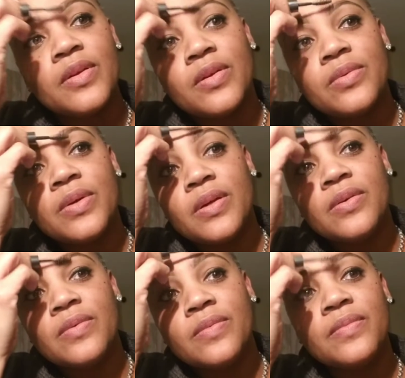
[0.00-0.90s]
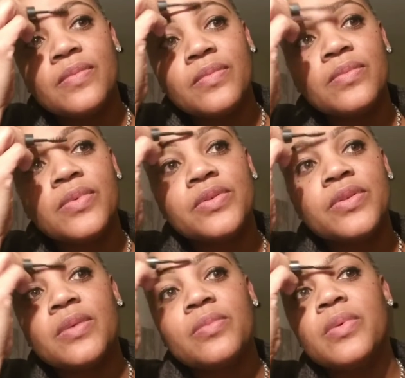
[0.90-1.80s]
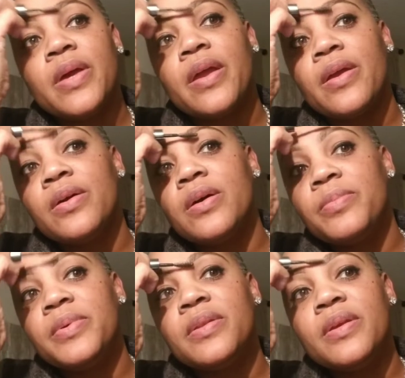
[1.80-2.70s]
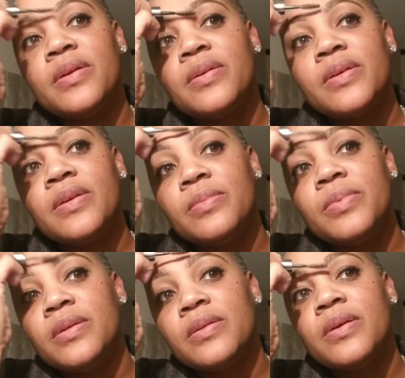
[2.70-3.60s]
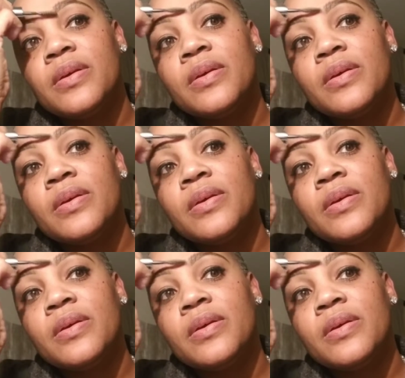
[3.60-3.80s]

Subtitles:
There we go. Brush that hair up in there to keep it